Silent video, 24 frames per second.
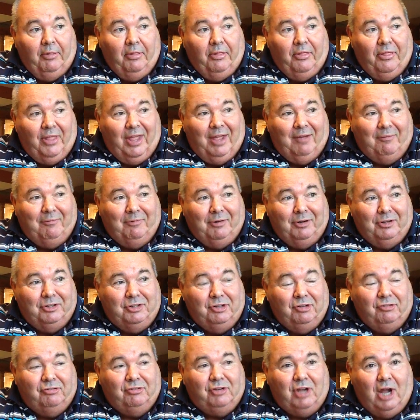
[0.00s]
that were
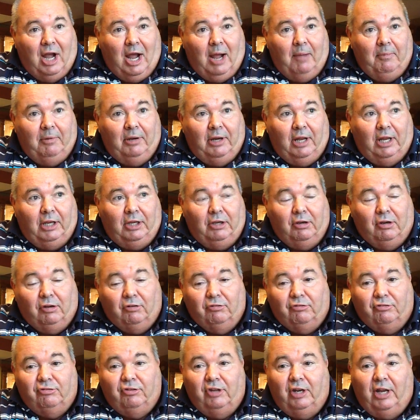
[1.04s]
just common that you could
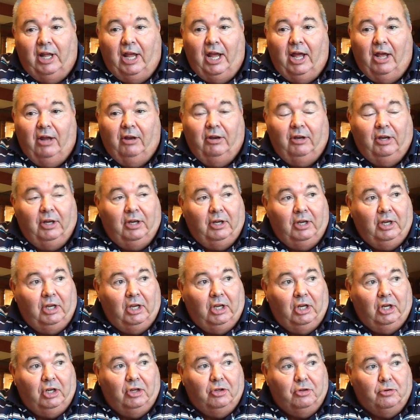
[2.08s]
sit down
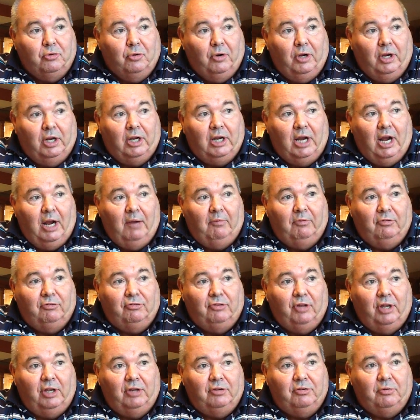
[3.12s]
and enjoy a
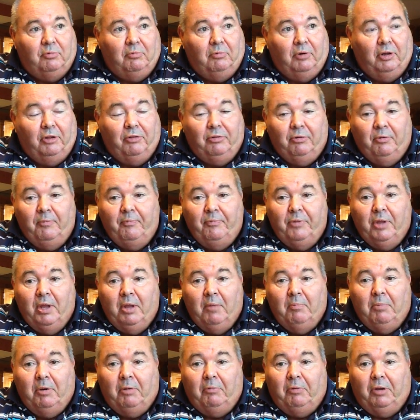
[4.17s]
conversation with,
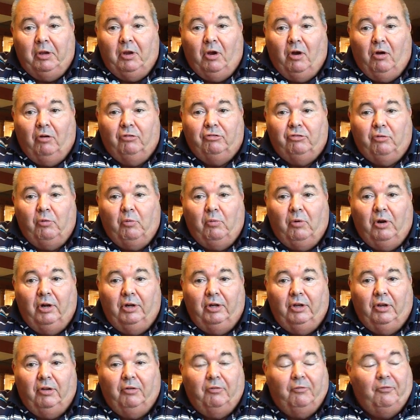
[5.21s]
but we also
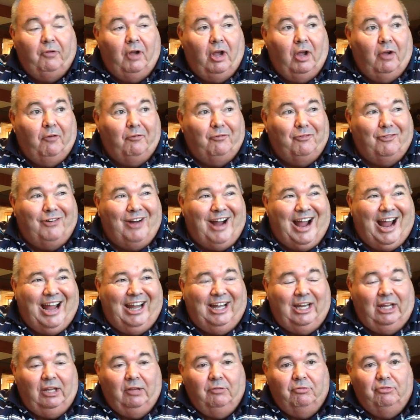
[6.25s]
wanted a
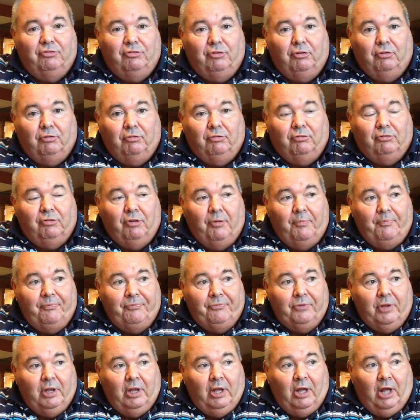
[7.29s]
variety of students
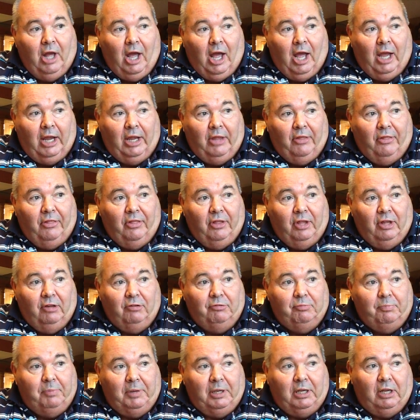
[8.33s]
in
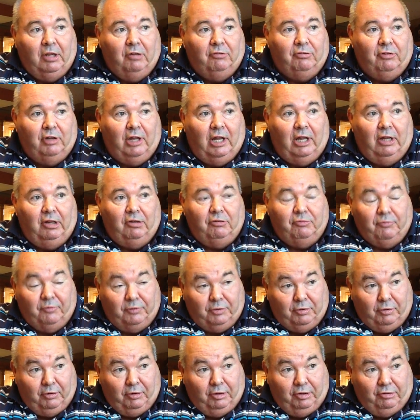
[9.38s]
this, because a lot of these
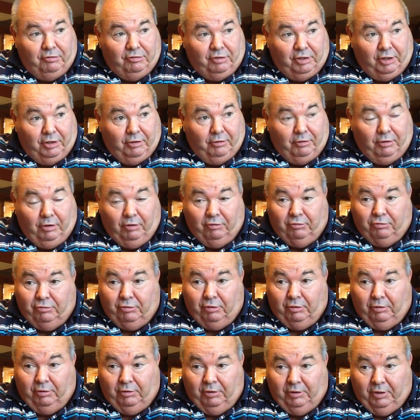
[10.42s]
fraternities geared on
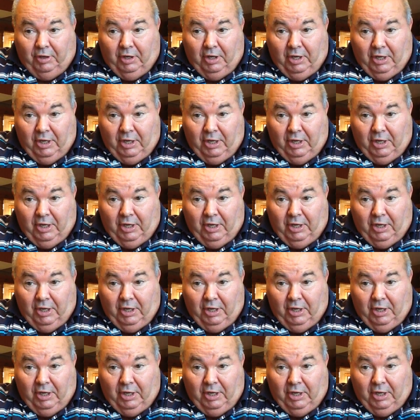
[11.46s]
certain